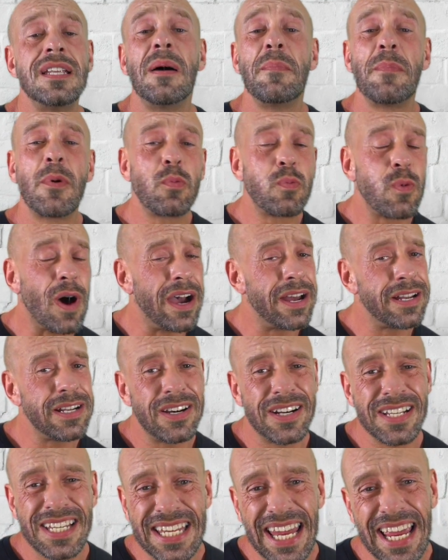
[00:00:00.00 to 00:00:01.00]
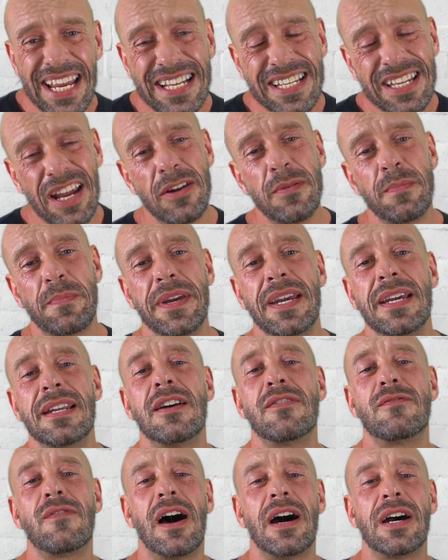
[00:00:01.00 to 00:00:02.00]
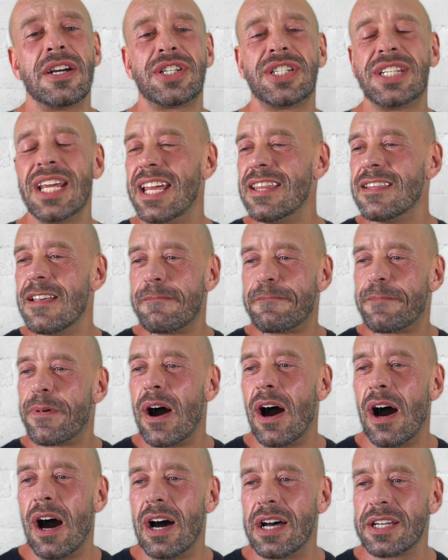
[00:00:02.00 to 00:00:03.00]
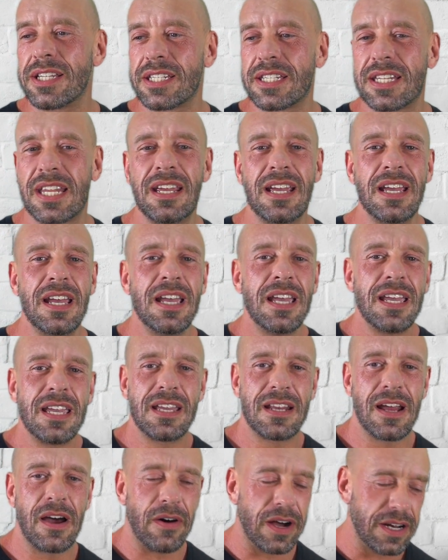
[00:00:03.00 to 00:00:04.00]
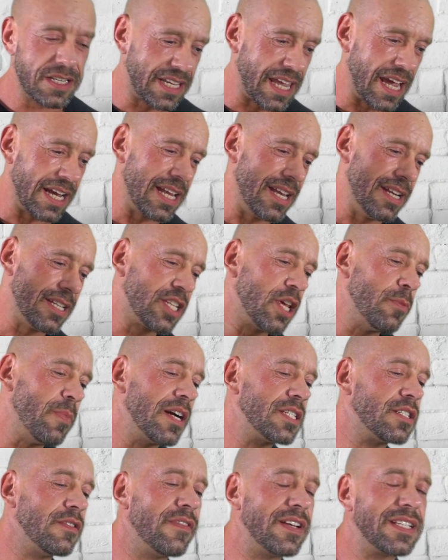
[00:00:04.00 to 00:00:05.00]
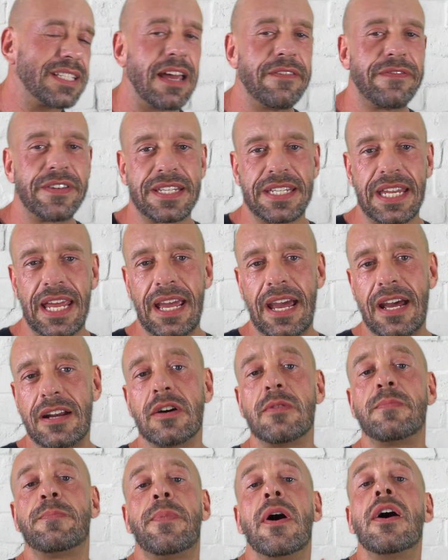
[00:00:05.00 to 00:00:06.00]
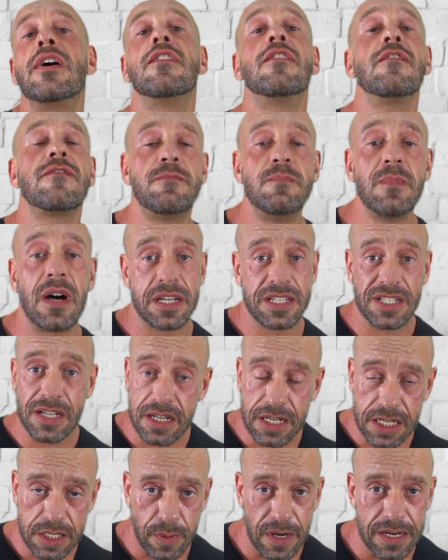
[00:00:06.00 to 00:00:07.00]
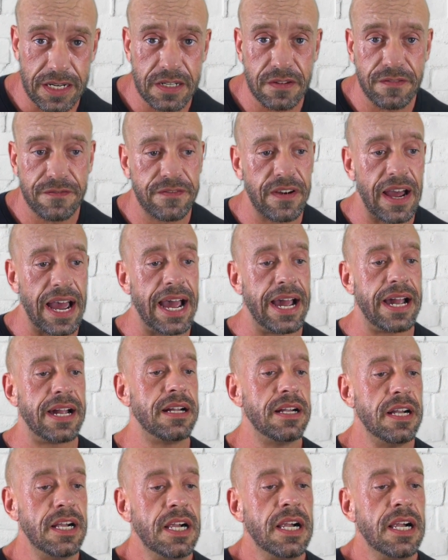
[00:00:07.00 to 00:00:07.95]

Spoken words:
Number one, I'd say don't be in a rush. In the past, I'd get in too much of a deficit and I'd burn off muscle as well as fat.